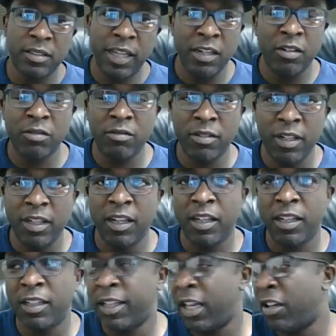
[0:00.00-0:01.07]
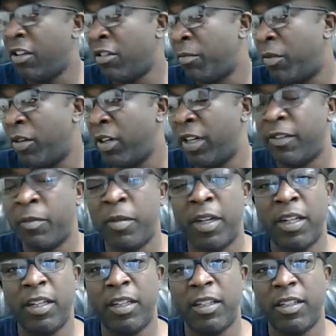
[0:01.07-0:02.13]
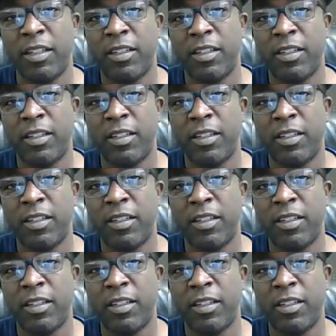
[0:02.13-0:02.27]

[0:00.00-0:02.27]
they don't appoint everybody.